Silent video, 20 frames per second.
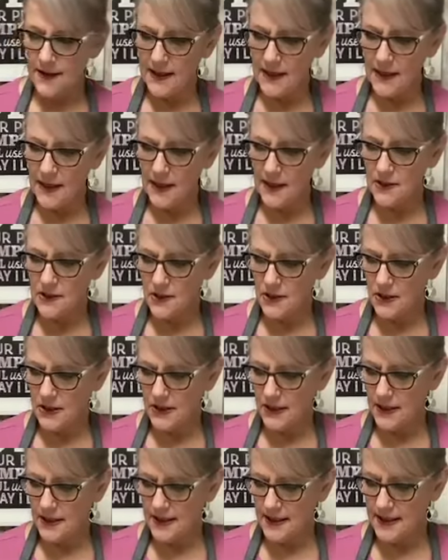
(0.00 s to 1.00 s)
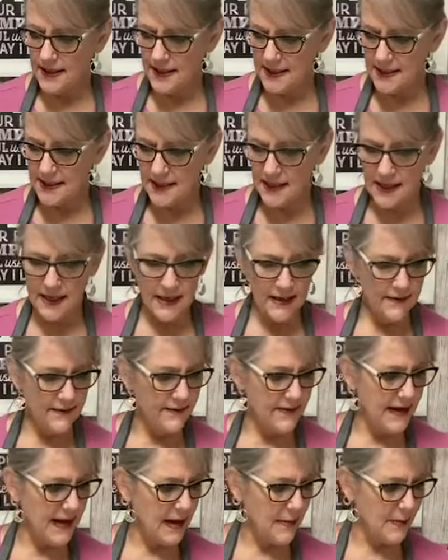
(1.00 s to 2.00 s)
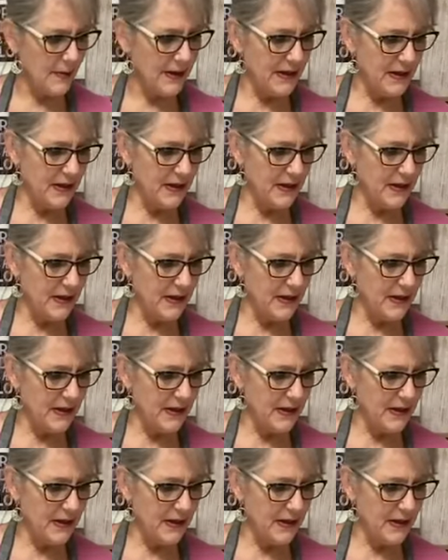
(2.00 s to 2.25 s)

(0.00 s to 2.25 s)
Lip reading: inked on this kind of fabric.